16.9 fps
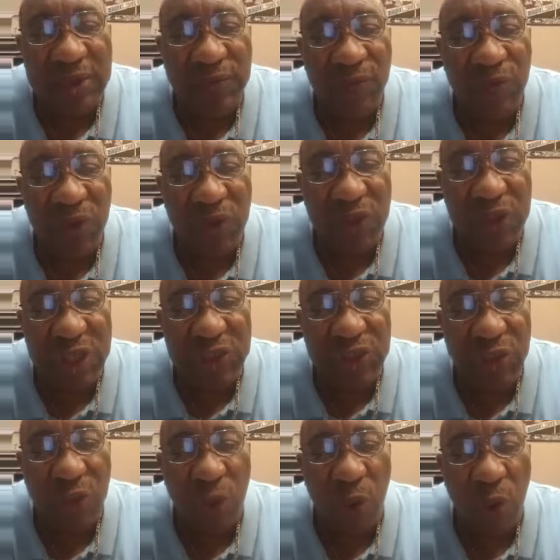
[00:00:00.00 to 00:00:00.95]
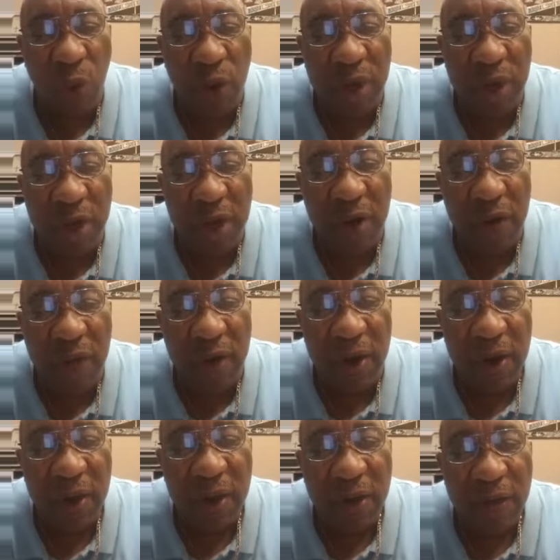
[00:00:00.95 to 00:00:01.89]
for just an ordinary
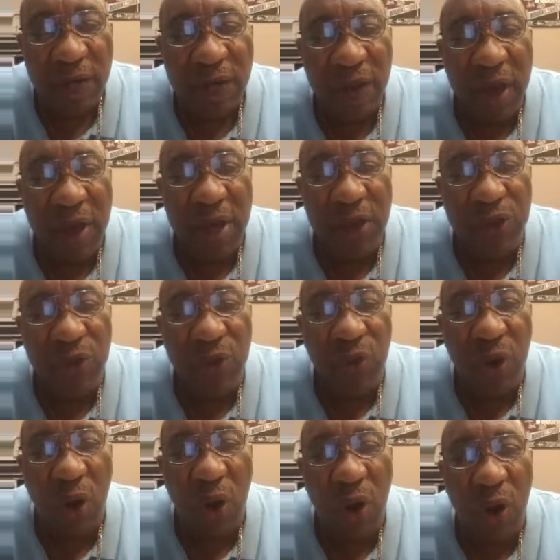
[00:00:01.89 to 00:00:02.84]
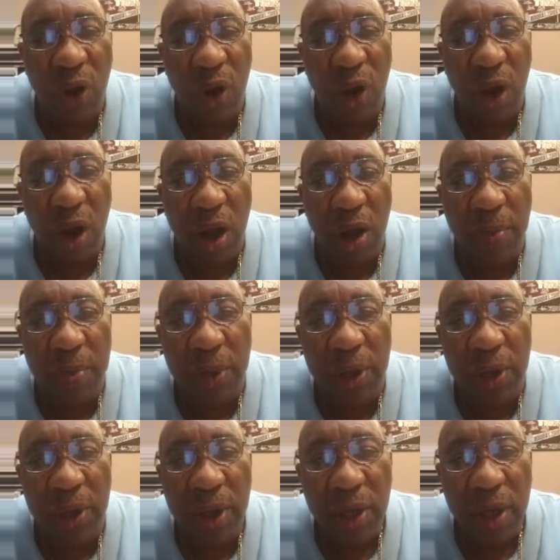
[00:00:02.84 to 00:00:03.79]
thing that you call God.
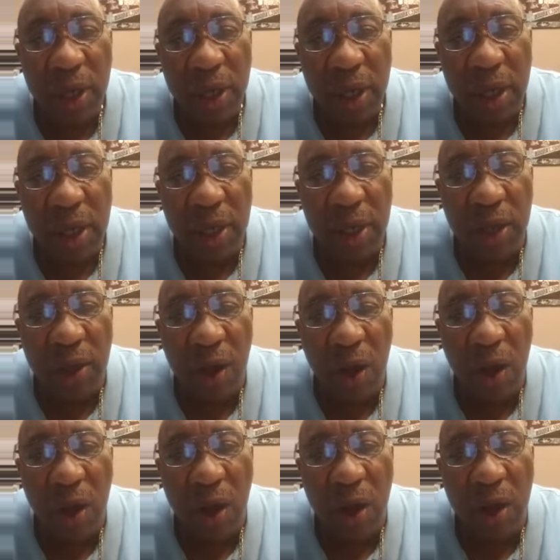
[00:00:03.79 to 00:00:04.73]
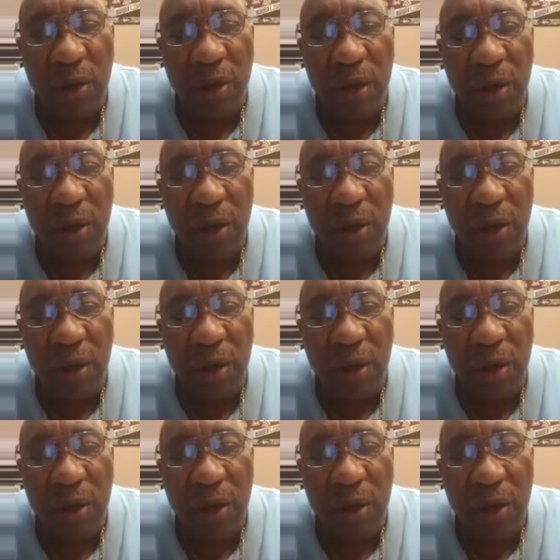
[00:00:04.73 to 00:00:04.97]
But it, God,